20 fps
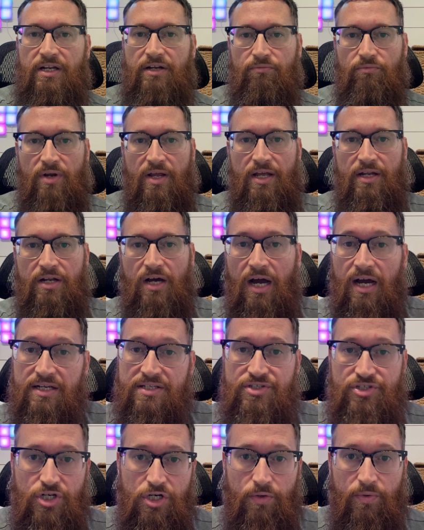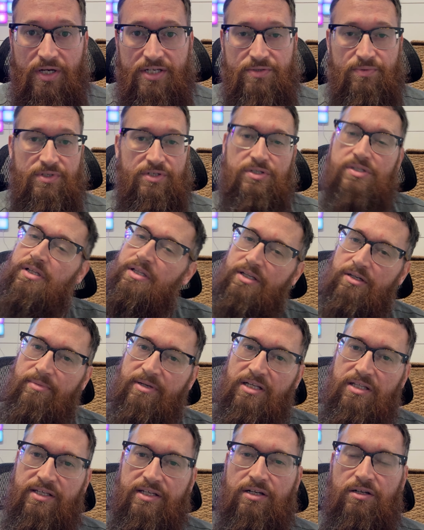It ran Oxygen OS, which is a little
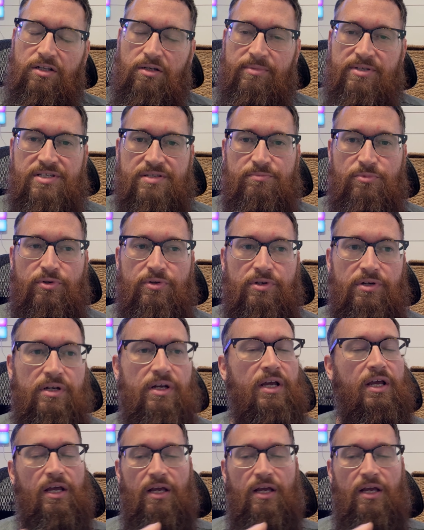bit cleaner, a little bit smoother.